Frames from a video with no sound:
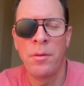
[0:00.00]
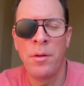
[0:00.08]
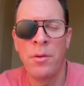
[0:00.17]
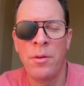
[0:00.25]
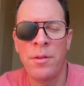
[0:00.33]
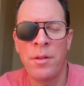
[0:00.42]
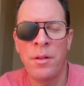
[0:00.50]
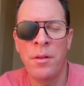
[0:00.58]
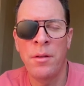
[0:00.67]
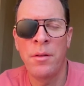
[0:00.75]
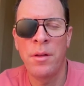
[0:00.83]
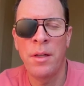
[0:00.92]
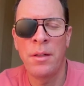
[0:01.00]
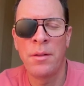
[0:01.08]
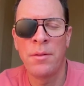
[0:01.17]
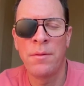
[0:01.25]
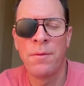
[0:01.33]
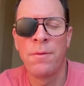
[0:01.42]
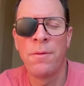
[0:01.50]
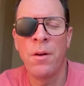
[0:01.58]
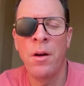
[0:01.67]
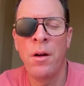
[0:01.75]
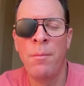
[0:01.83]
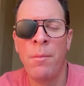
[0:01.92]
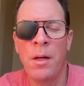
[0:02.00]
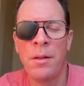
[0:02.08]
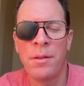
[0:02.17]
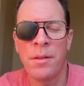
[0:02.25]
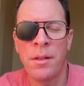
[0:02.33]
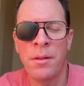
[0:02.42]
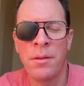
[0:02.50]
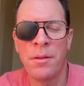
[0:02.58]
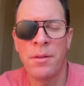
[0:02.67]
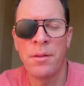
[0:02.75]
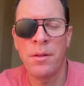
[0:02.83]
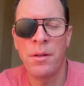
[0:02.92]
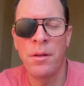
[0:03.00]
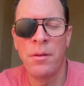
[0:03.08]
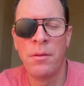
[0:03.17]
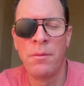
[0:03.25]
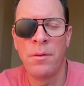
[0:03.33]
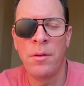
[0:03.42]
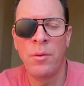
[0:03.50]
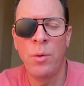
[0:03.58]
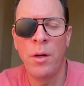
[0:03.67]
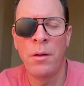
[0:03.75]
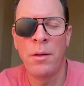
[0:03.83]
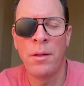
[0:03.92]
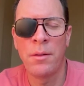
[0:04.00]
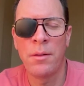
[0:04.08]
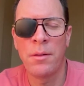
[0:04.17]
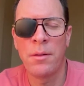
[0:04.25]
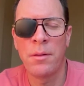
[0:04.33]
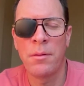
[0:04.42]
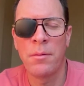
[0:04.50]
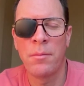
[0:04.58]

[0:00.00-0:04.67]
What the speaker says: noticing things from a sense of awareness.